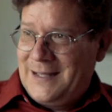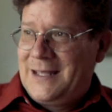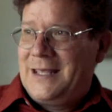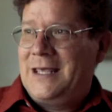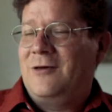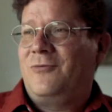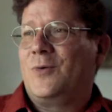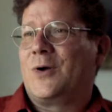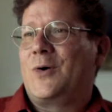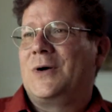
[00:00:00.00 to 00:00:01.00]
If
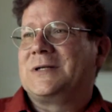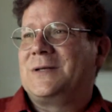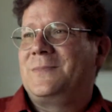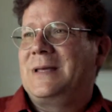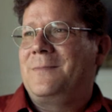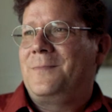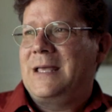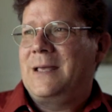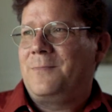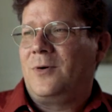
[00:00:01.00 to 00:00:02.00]
we're going to be
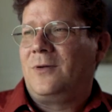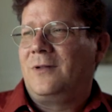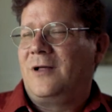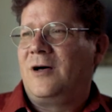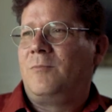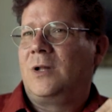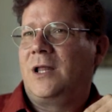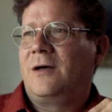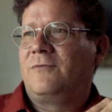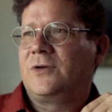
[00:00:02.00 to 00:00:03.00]
people of
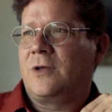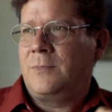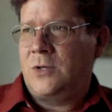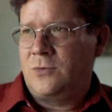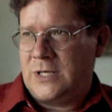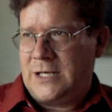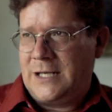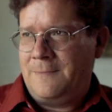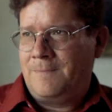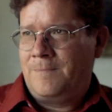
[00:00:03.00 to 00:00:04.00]
beloved
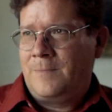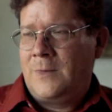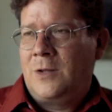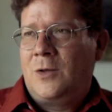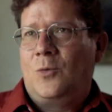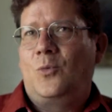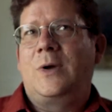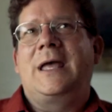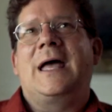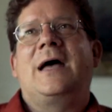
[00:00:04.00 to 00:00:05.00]
community,
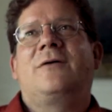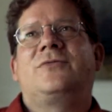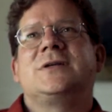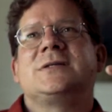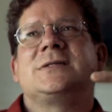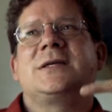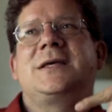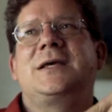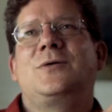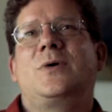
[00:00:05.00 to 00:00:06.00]
we have to
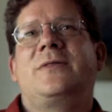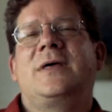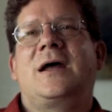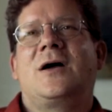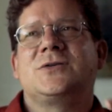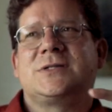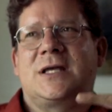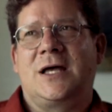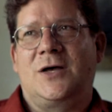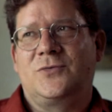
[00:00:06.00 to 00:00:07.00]
see within
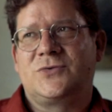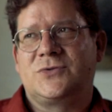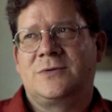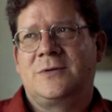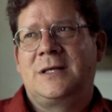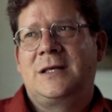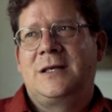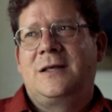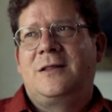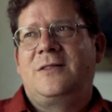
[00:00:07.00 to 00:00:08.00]
ourselves
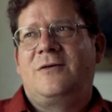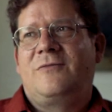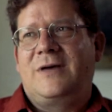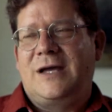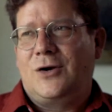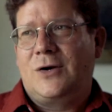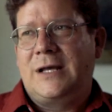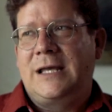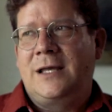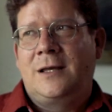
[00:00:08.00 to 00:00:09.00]
the very